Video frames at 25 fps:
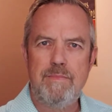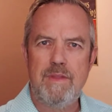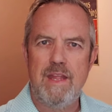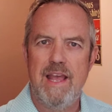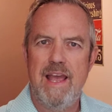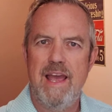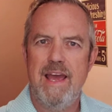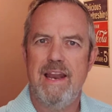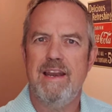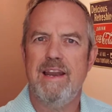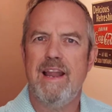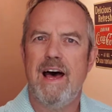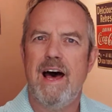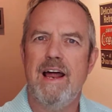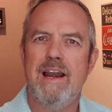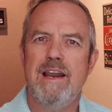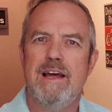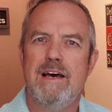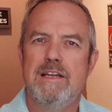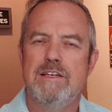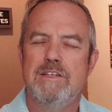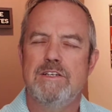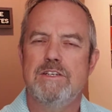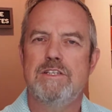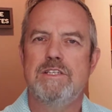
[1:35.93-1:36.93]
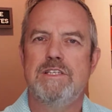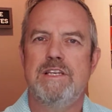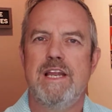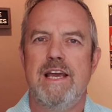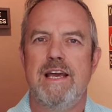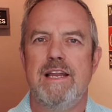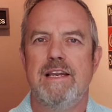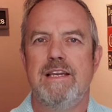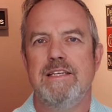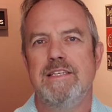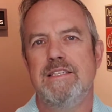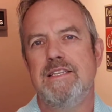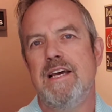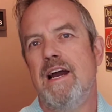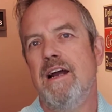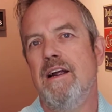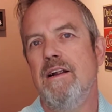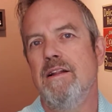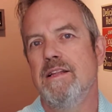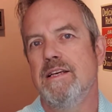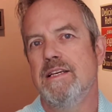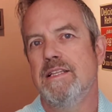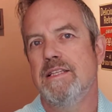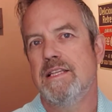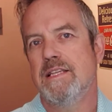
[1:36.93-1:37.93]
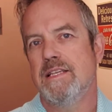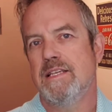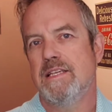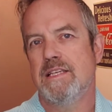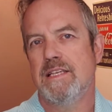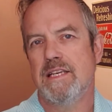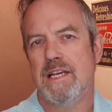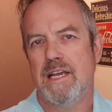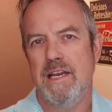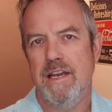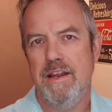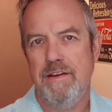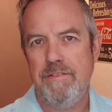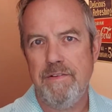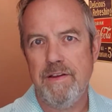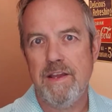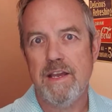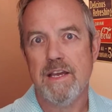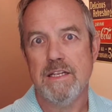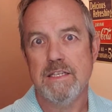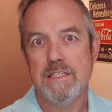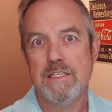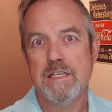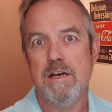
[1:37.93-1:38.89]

and not understand entirely the significance